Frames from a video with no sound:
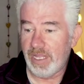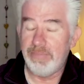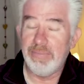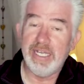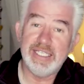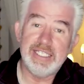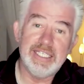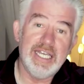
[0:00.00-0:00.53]

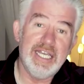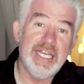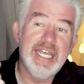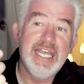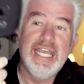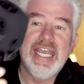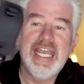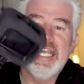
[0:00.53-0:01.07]
But
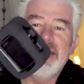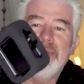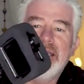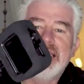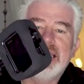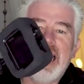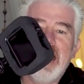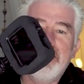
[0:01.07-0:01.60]
in the
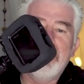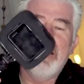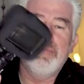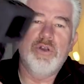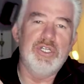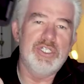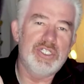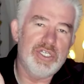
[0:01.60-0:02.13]
meantime, I'm
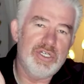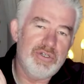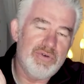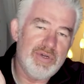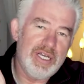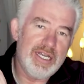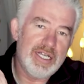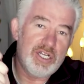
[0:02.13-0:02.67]
going
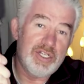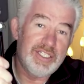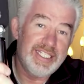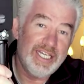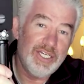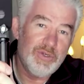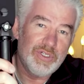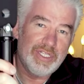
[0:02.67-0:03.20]
to
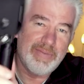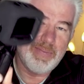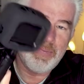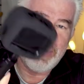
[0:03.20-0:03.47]
continue to be